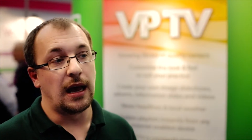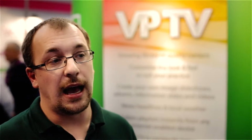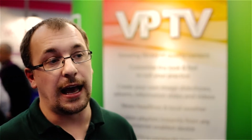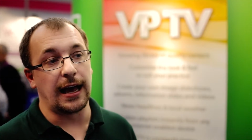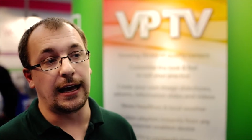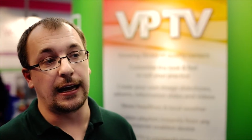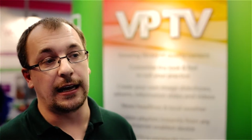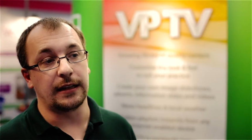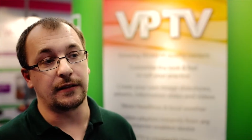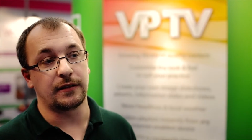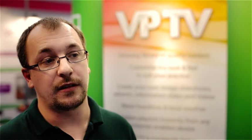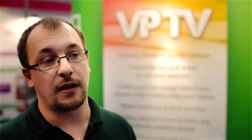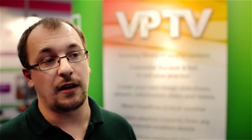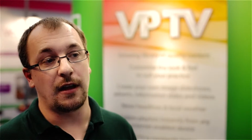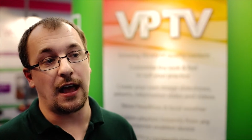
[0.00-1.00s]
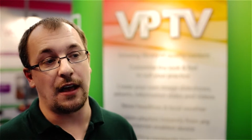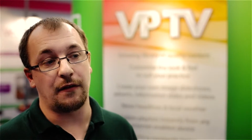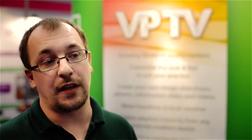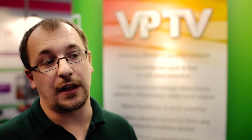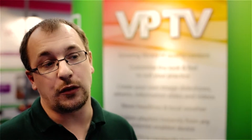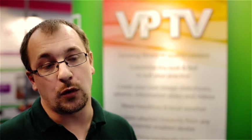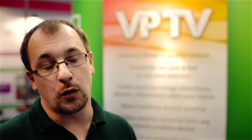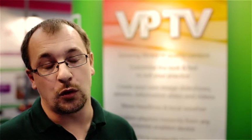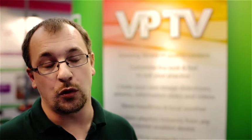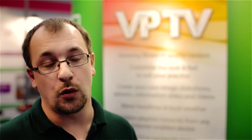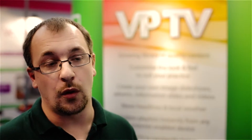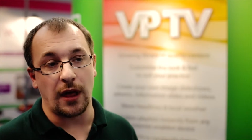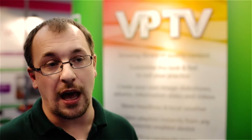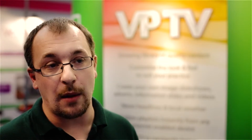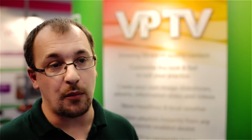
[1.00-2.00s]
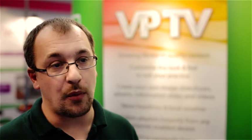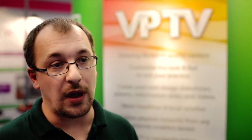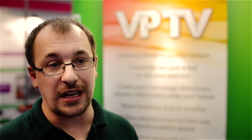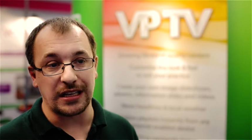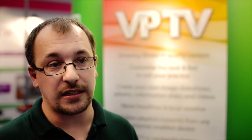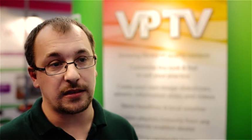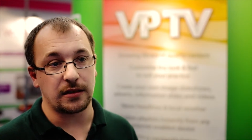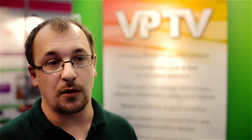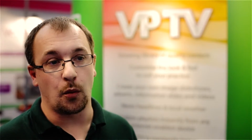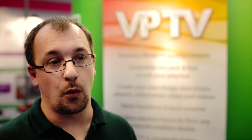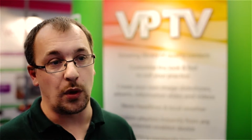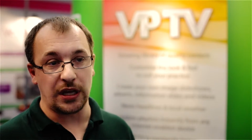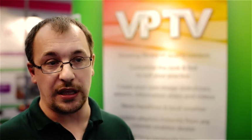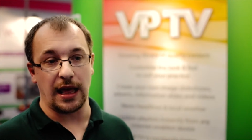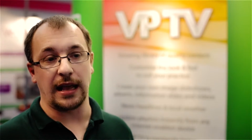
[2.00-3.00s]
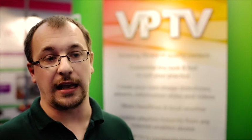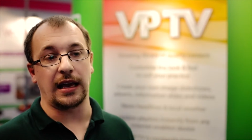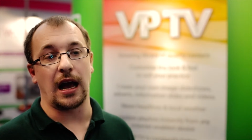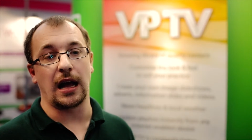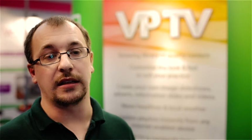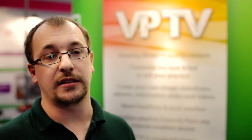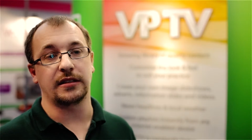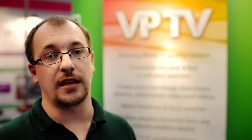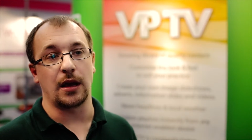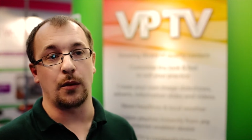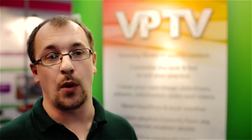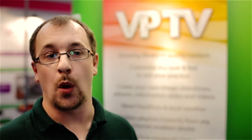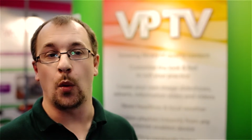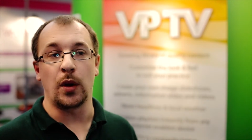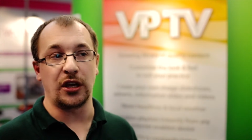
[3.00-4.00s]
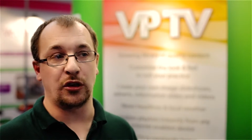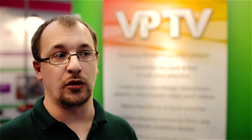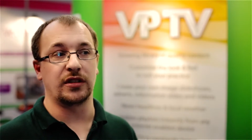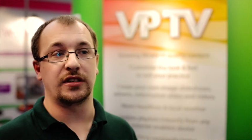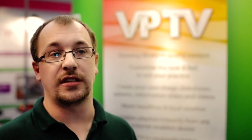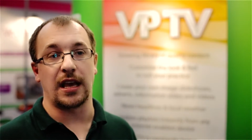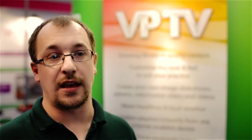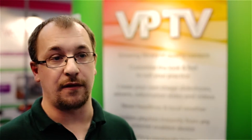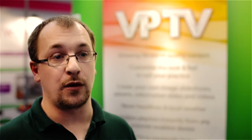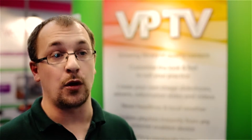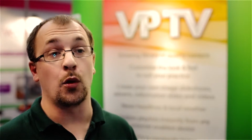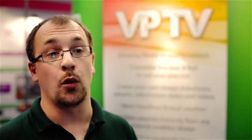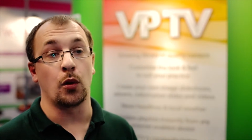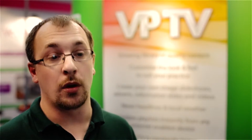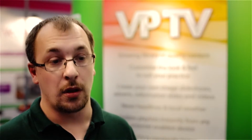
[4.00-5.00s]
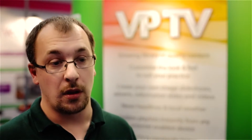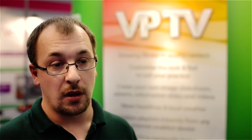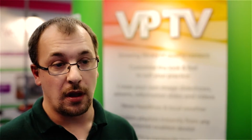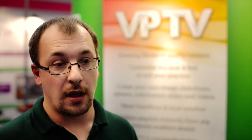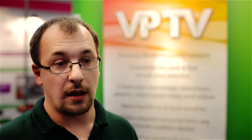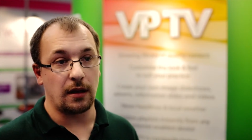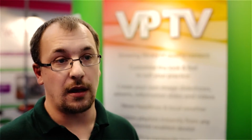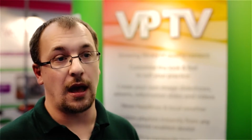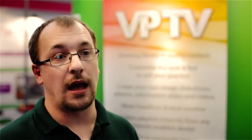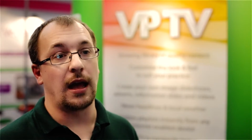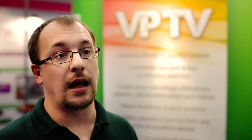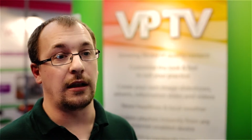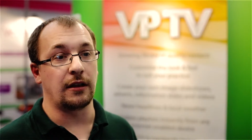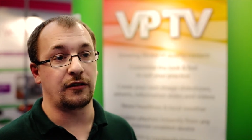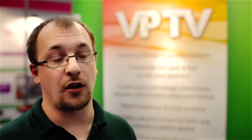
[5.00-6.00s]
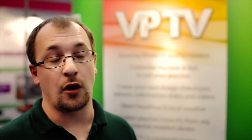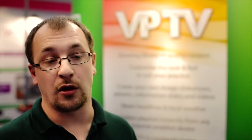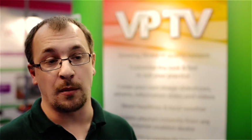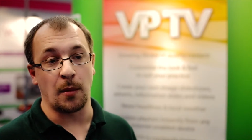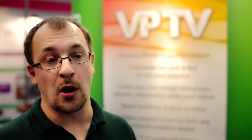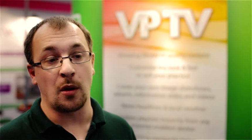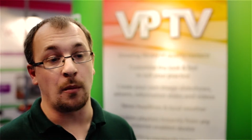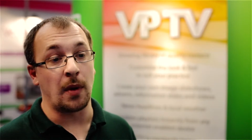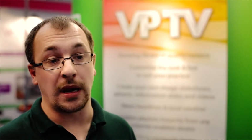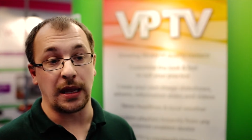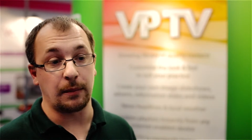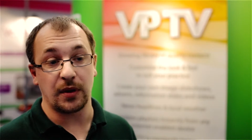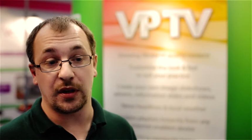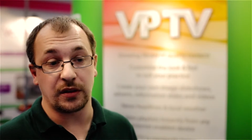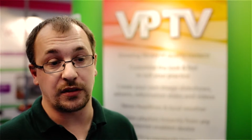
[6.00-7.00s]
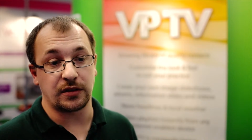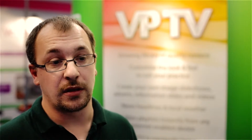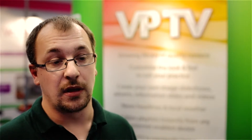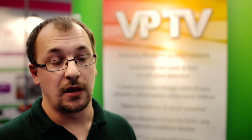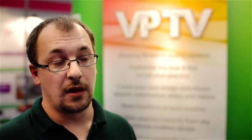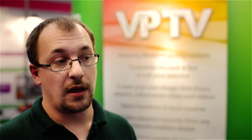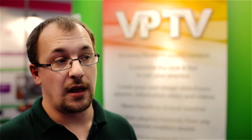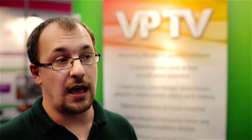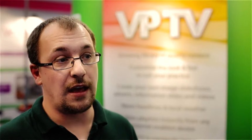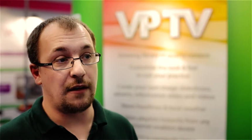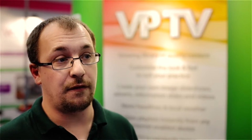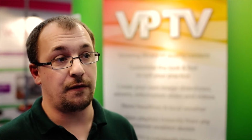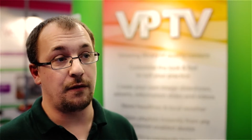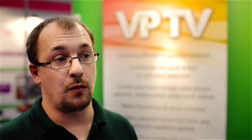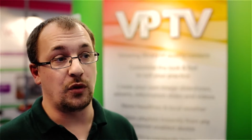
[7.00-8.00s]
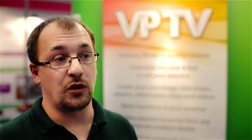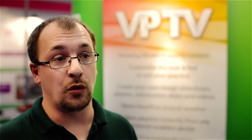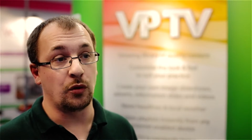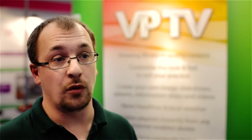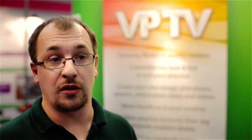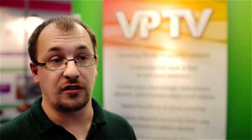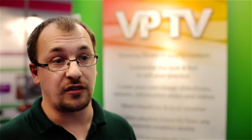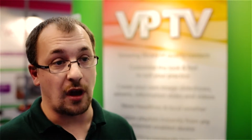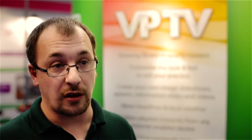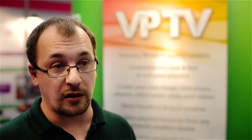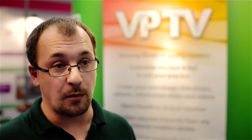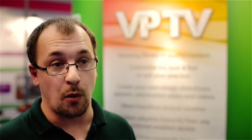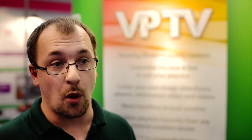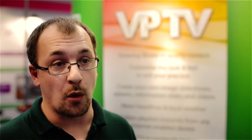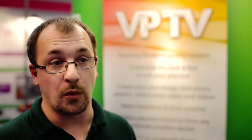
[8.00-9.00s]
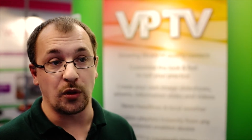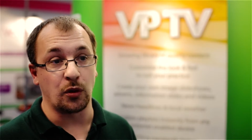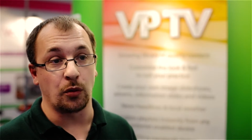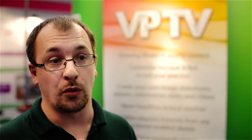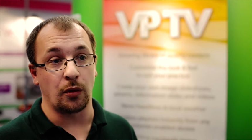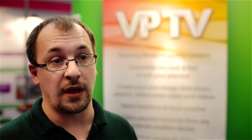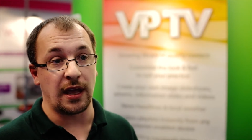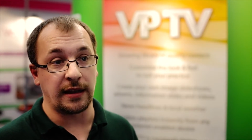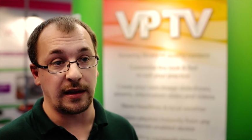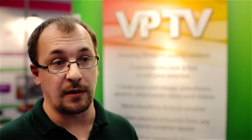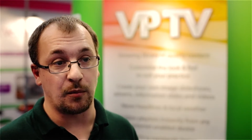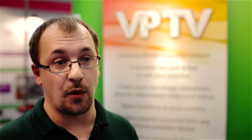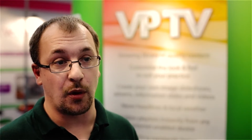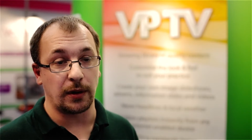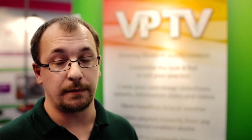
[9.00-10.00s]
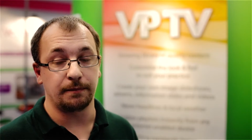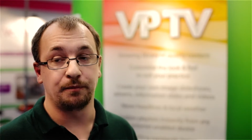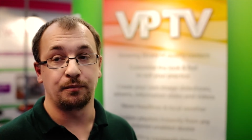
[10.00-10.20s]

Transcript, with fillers: And if they don't know that price, we then can't say, well, we could save you a certain amount of money because if we don't know the starting point, we don't know the ending point.